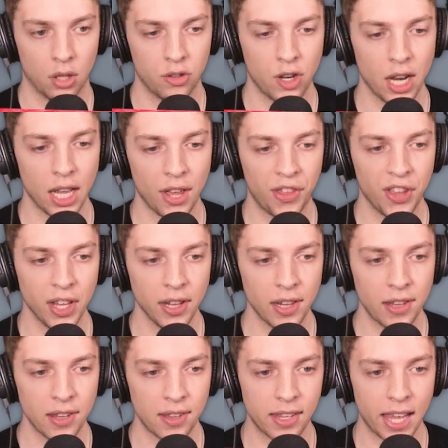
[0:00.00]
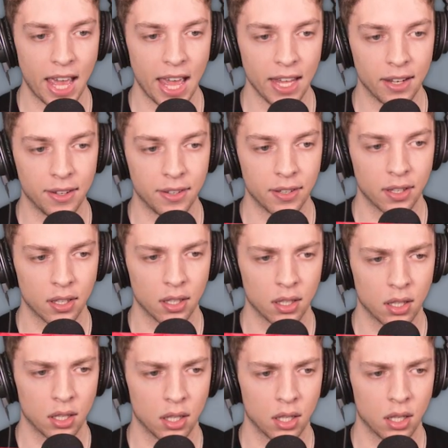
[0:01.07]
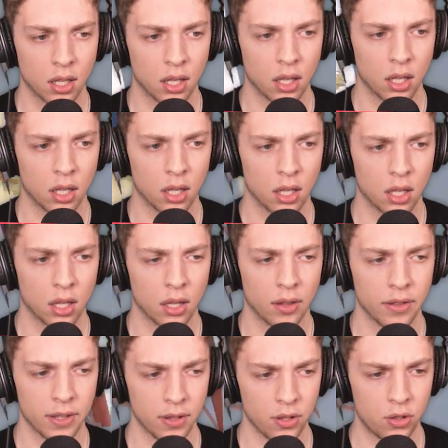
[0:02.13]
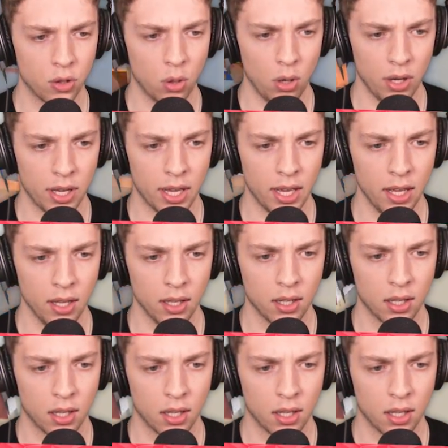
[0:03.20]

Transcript: Jelly, I think this is the end. No There's way. There's a door here.